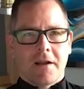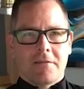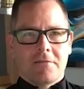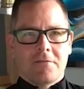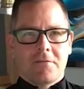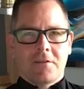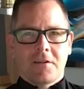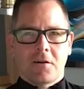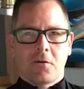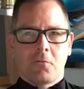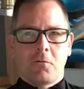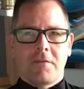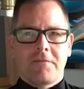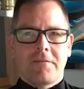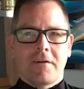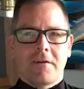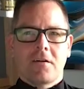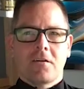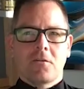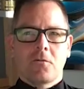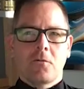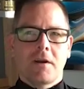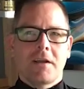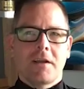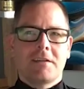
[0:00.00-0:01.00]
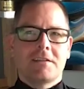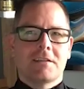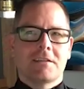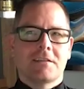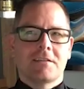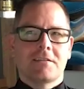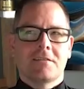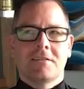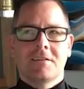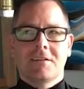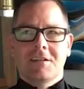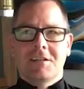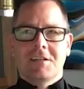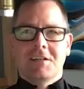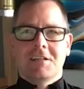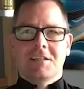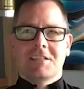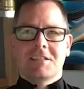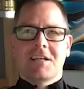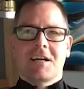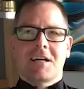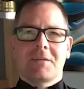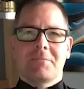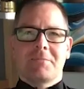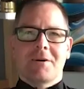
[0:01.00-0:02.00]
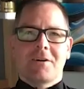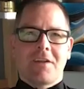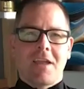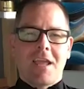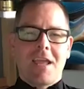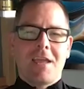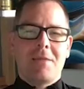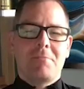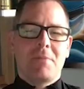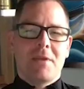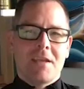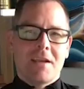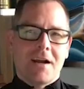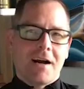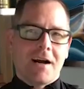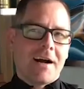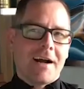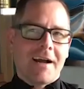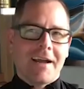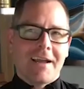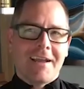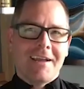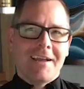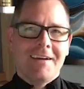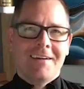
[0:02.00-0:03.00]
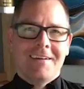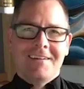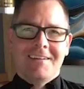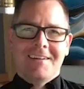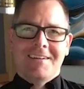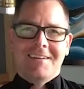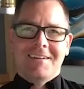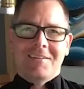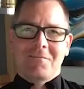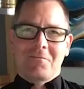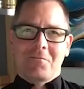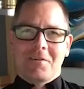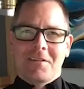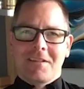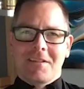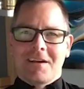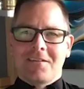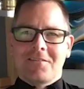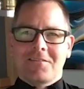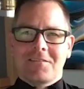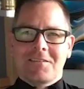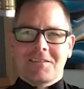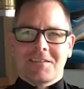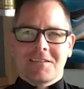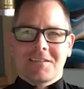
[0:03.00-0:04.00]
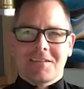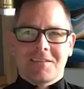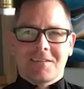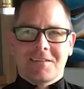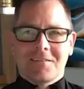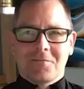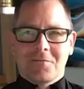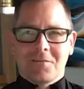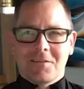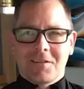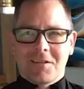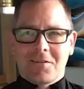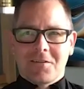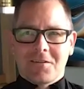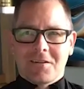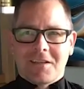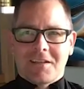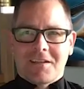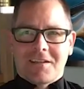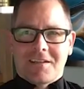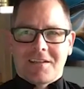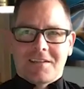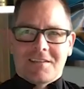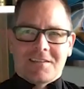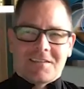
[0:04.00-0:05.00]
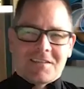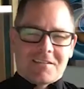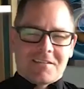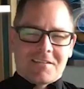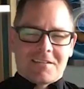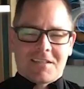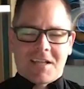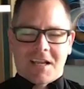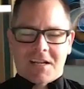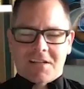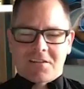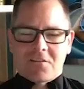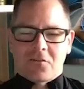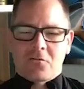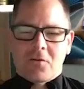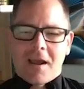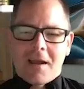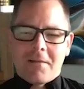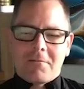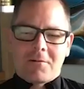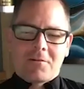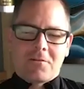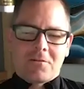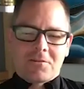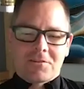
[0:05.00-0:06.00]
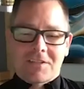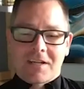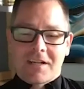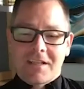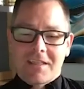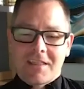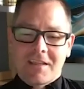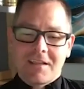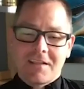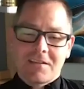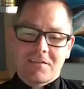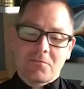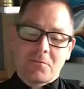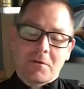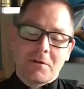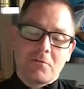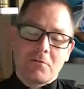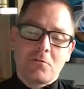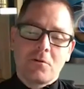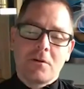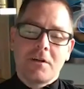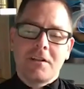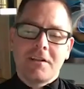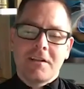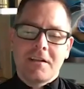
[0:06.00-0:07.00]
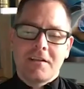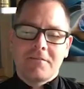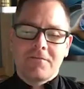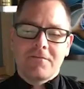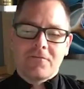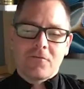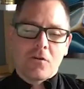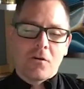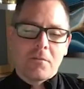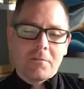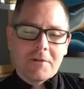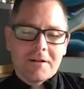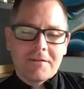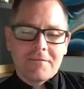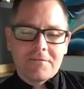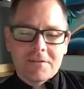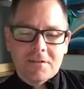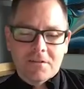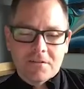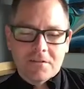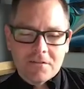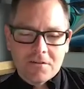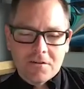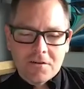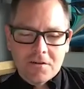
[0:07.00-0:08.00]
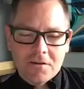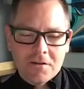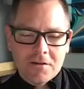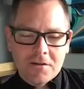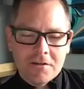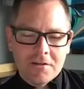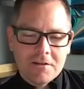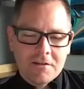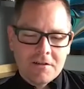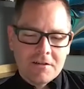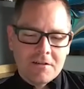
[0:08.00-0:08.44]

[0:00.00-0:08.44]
We found a way to talk about API without getting into the techno rabbit holes, and I think it's been really informative to learn